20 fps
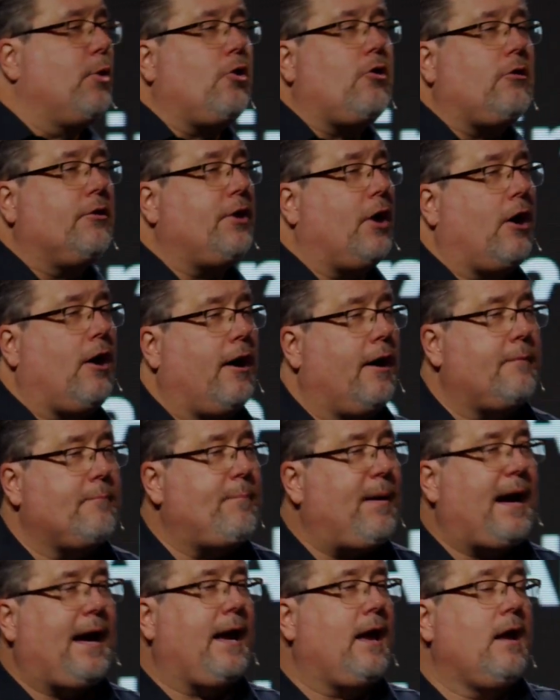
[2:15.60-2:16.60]
pulled on
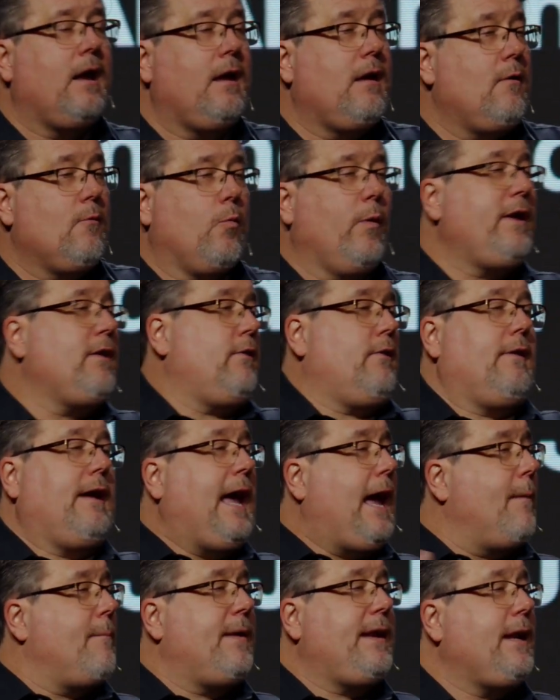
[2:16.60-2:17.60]
by, we don't know
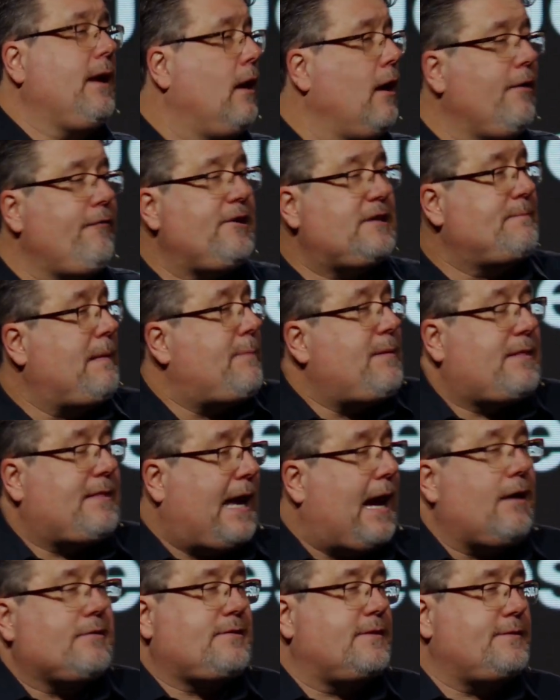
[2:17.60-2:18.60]
how many, hundreds, maybe
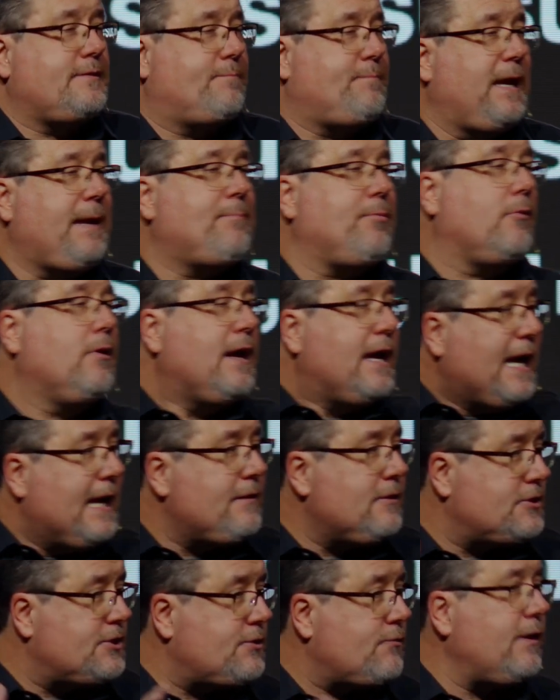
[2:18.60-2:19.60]
thousands of people
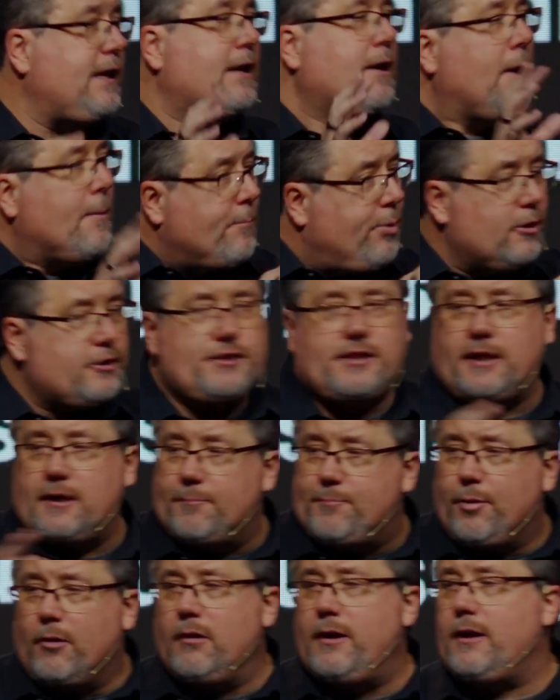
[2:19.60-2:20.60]
in the street pushing
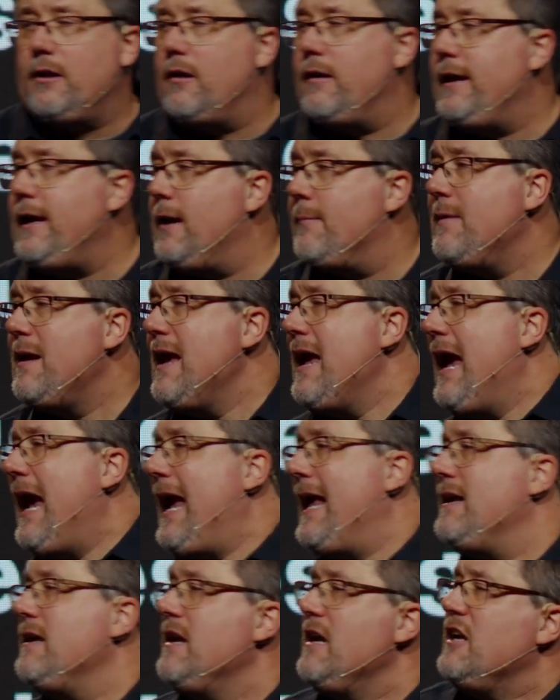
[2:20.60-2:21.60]
and pulling on him.
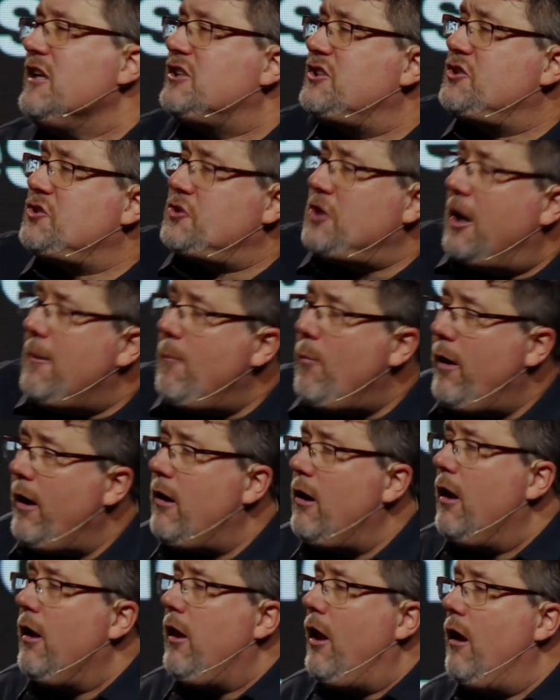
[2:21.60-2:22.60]
And somewhere
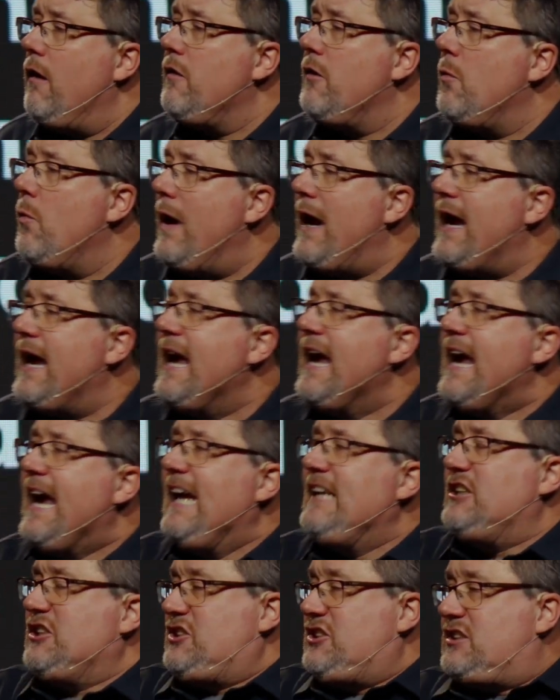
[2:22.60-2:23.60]
along the way,
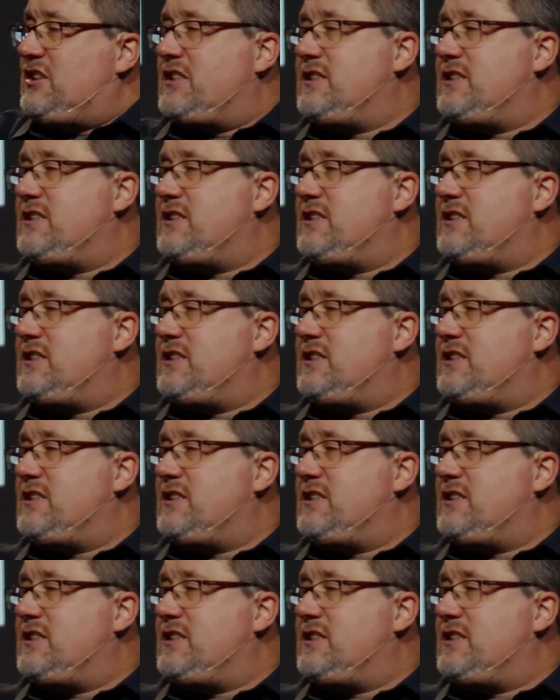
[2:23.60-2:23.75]
he just